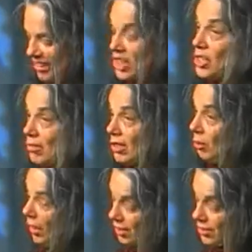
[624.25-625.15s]
so the
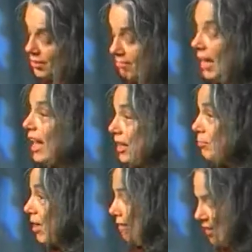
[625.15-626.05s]
lawyers and the
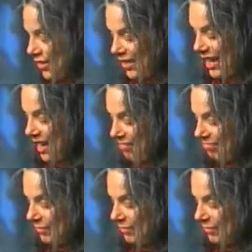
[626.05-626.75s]
prophets say.